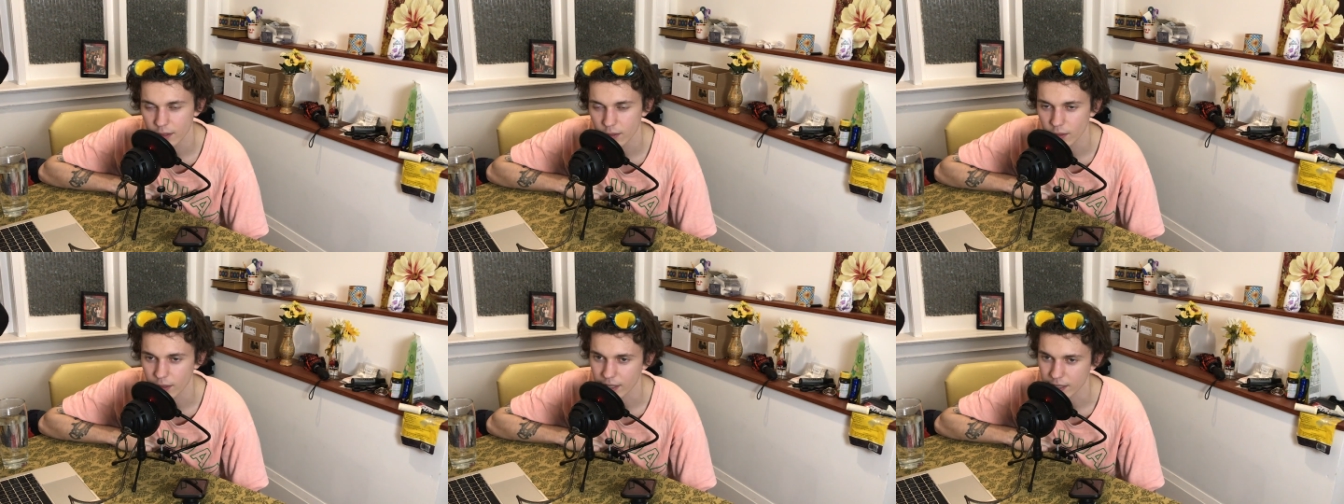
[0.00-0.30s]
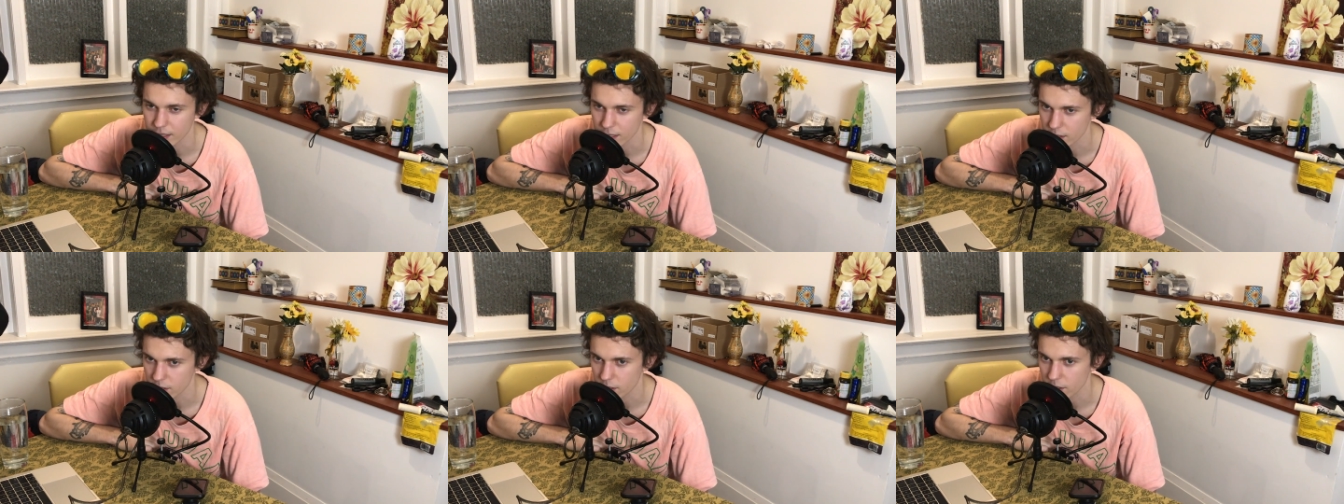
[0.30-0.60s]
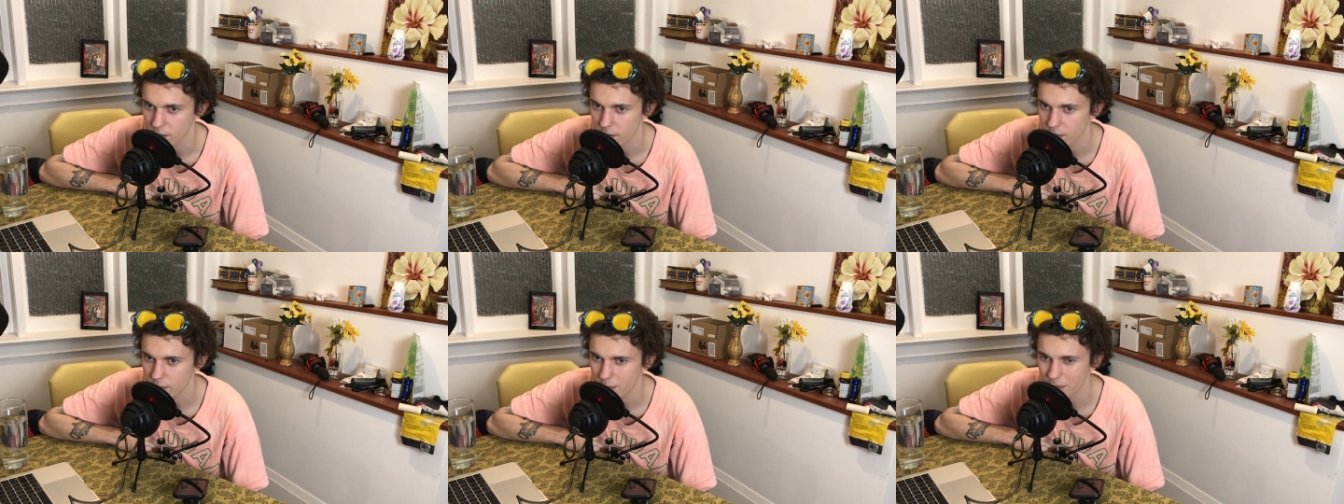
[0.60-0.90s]
Well, that's not
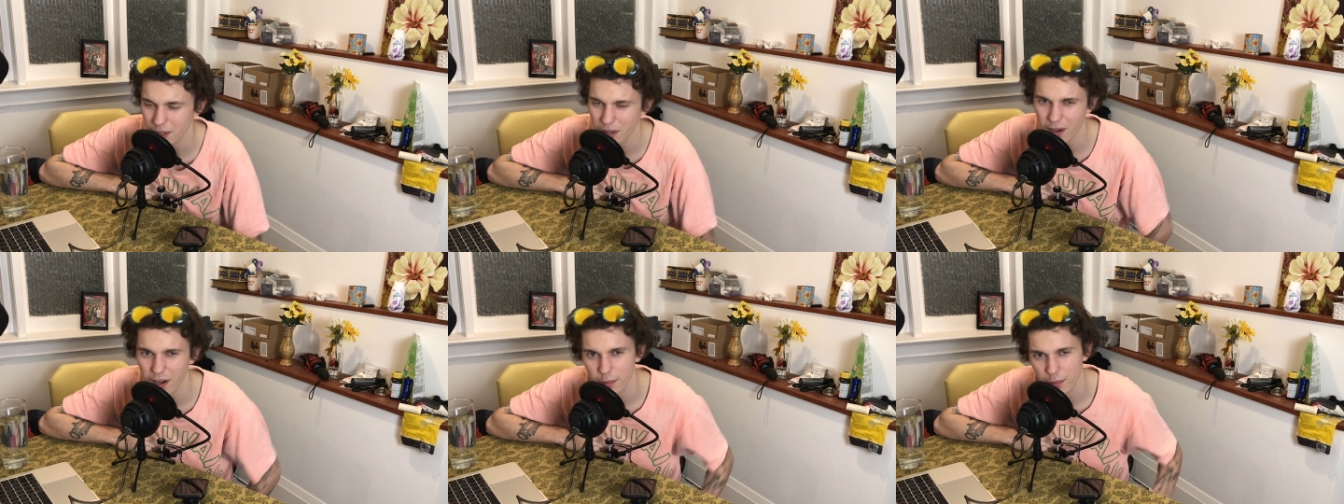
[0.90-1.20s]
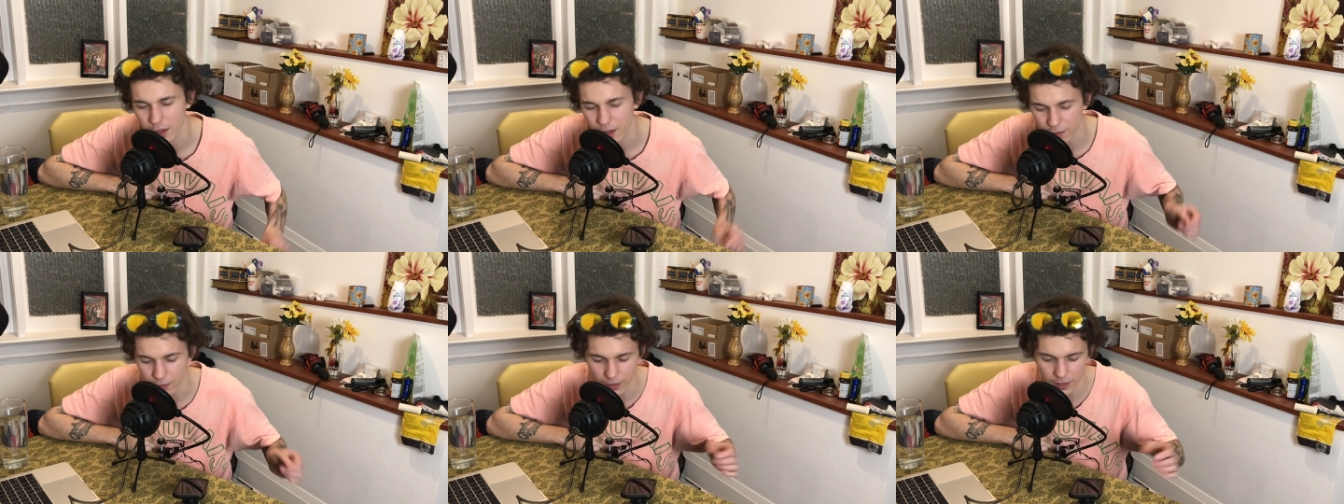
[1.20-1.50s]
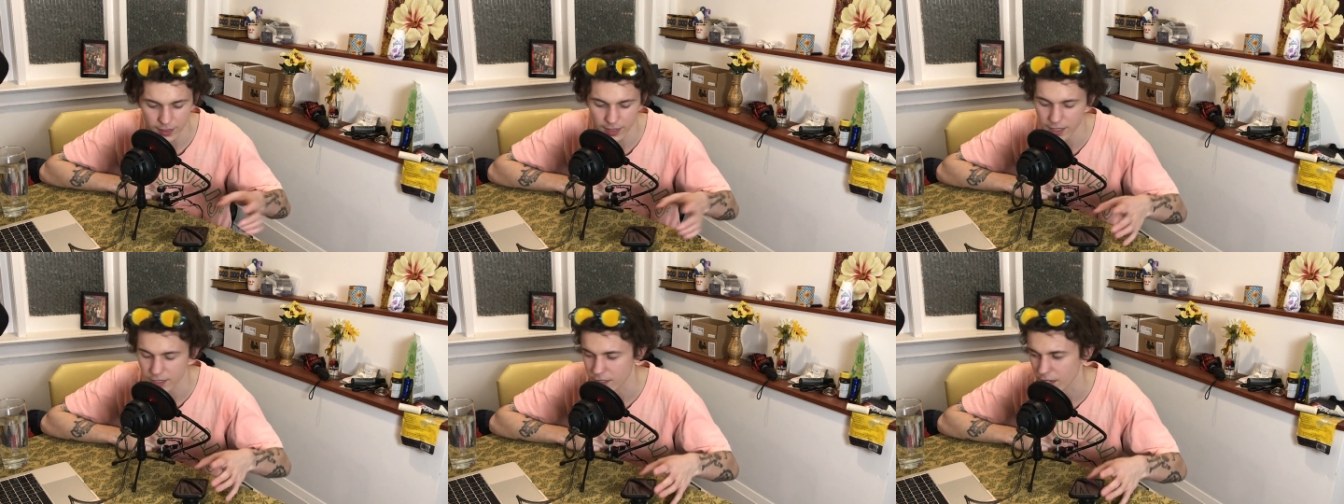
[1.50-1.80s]
true. But you know what I mean.
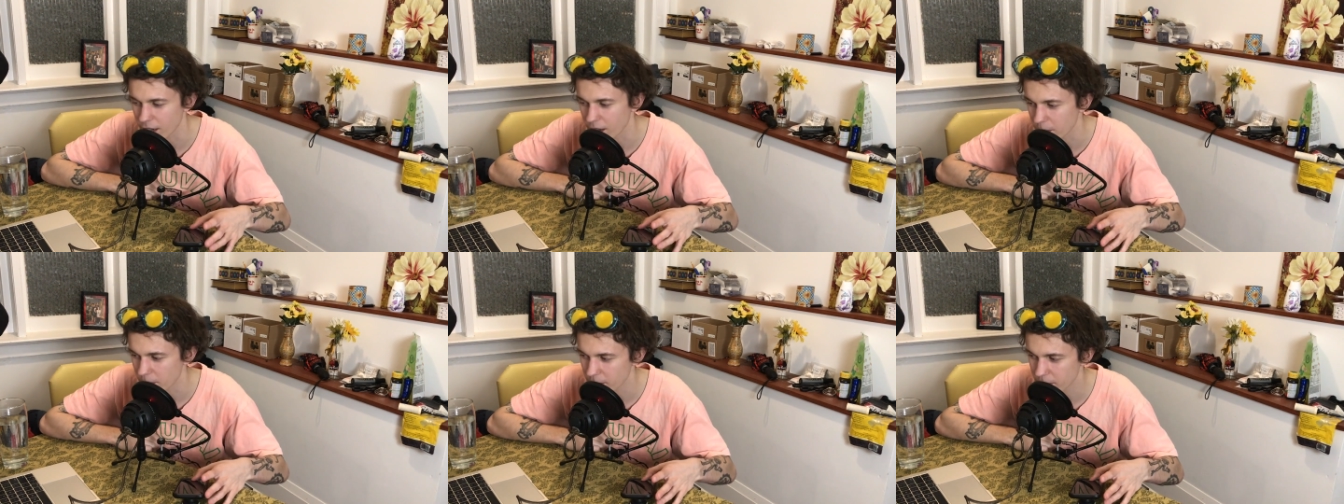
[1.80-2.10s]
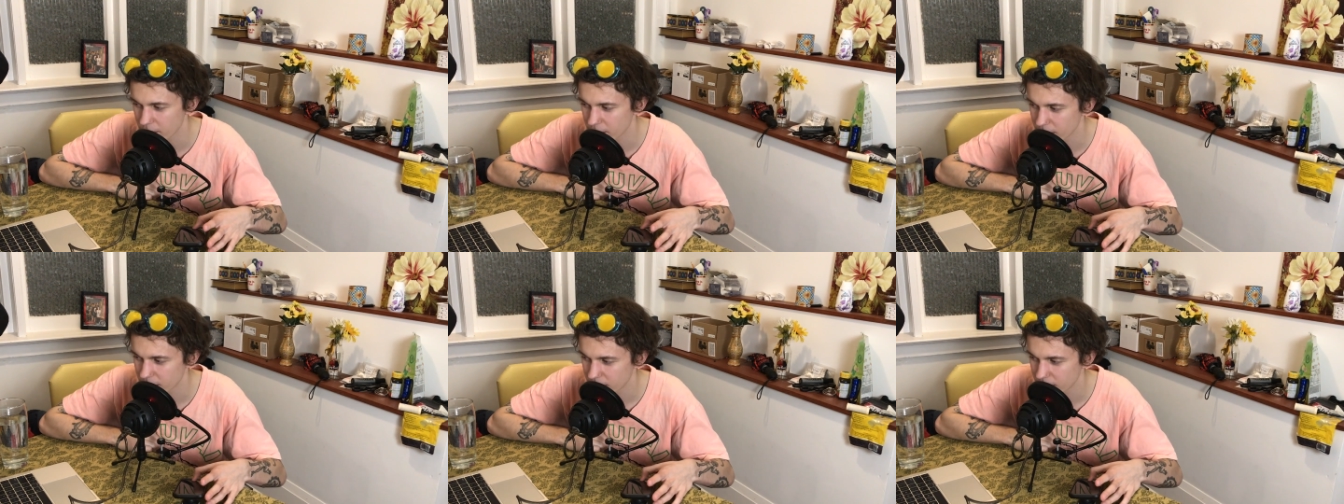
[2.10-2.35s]
Fuck that job.